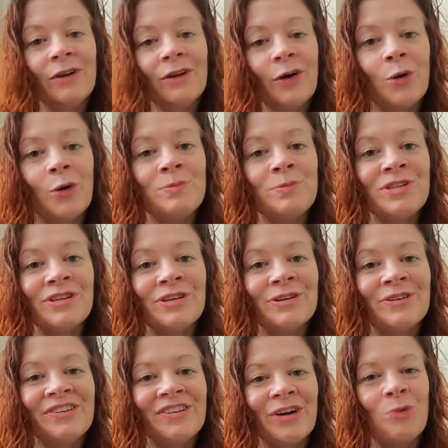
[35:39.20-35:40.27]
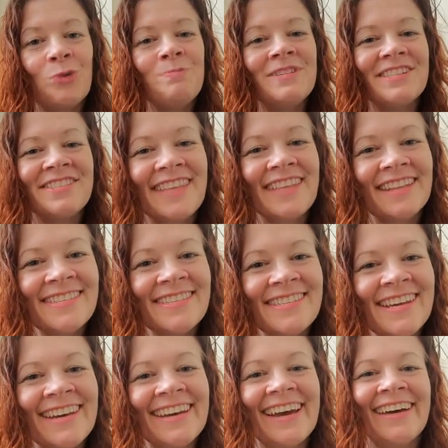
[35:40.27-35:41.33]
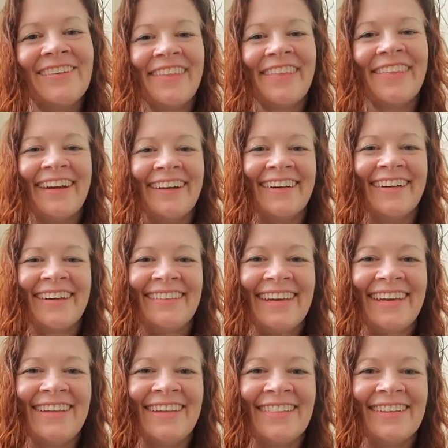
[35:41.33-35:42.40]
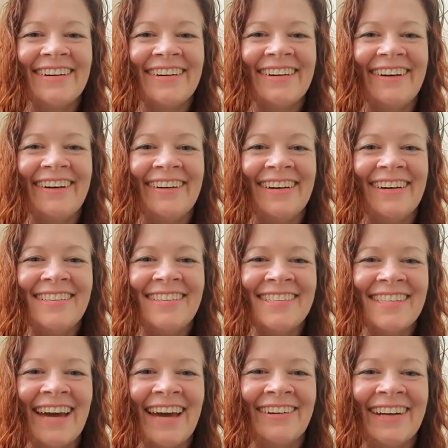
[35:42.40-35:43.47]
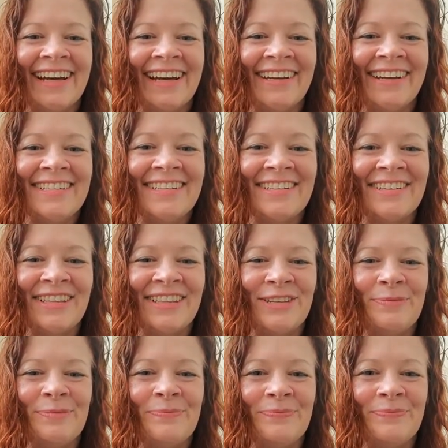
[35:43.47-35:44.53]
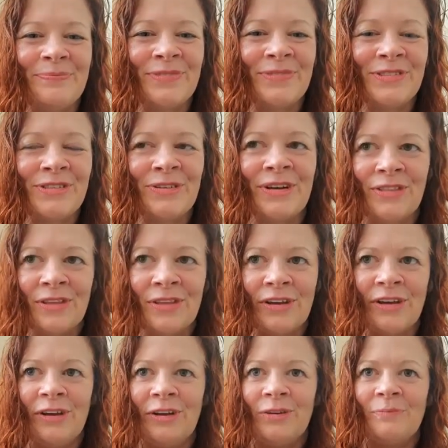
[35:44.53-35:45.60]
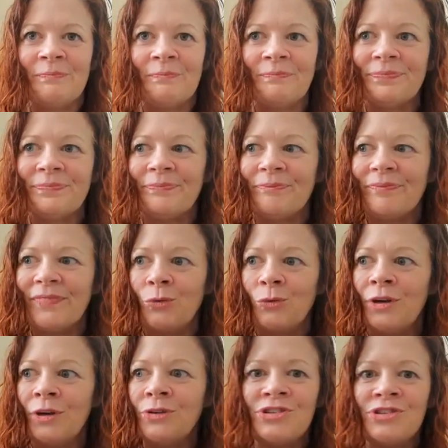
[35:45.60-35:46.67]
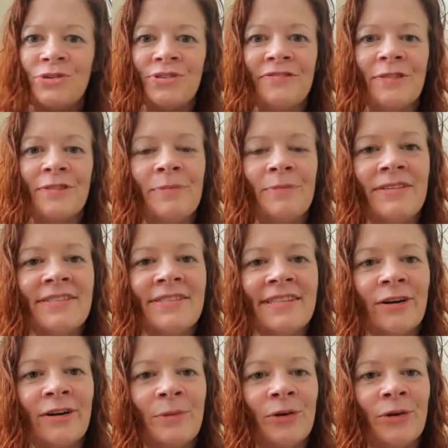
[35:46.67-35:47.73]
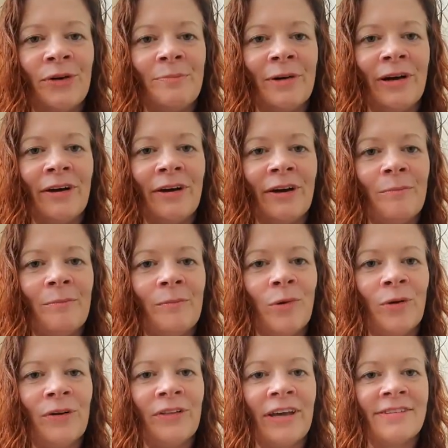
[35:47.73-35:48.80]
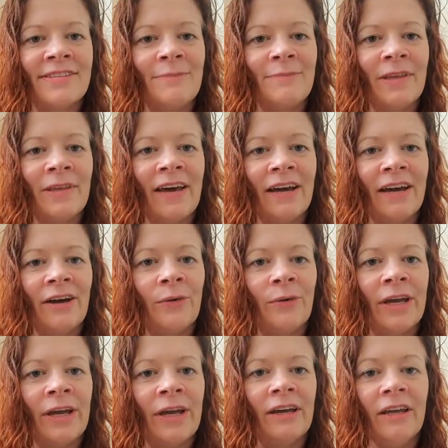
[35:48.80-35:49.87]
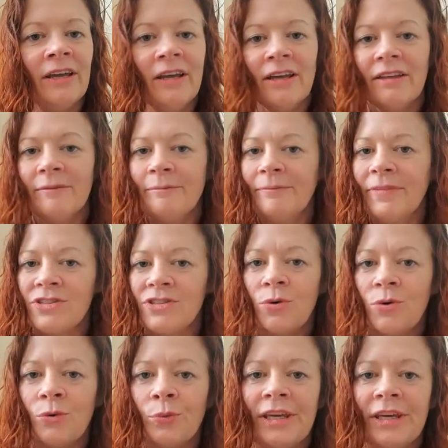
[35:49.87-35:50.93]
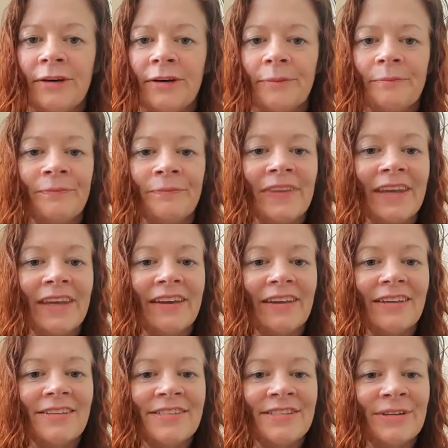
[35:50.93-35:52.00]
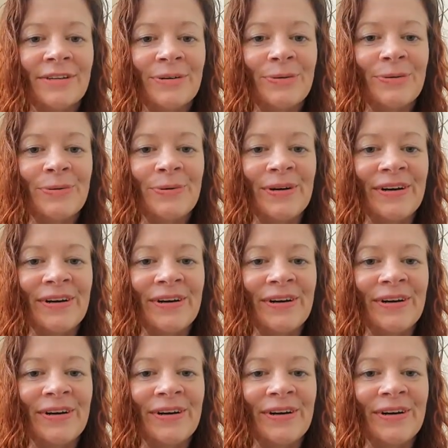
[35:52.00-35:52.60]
Hope to sense you out there in the ether on Saturday during the real juice of the peace ceremony, but I'm more or less keeping that going this whole week. So